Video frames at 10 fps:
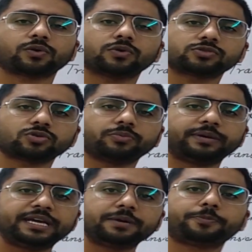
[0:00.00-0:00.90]
close
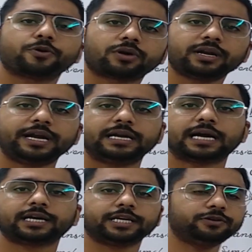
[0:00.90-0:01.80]
to being purely
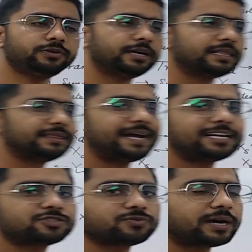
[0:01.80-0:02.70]
inductive,
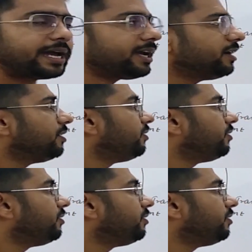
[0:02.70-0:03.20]
that's why